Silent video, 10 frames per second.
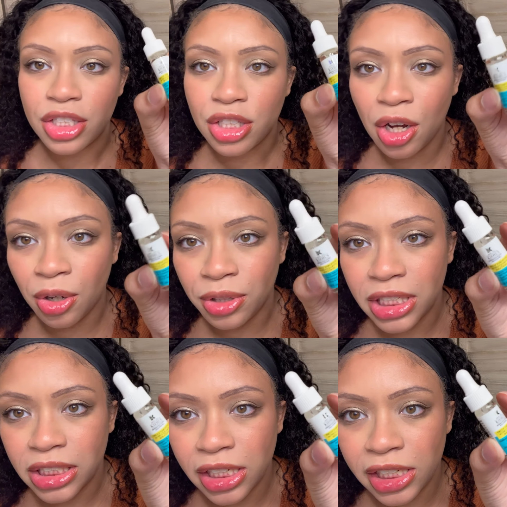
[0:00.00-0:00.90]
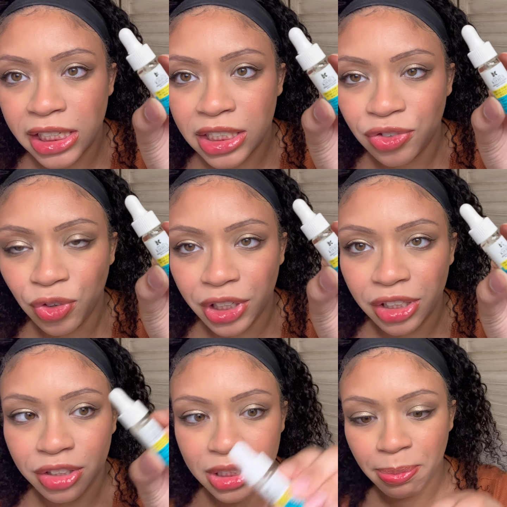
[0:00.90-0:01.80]
So this is for your
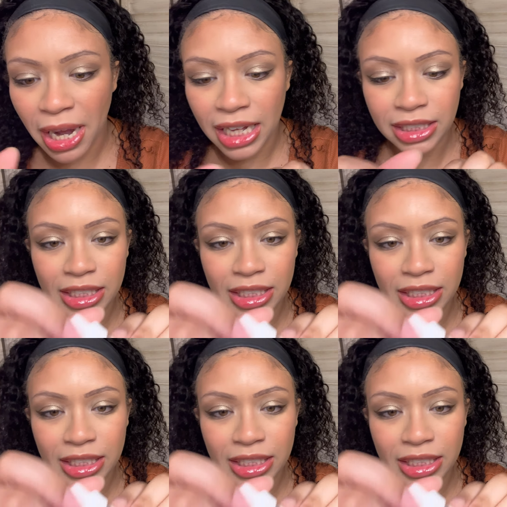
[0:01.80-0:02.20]
little spots.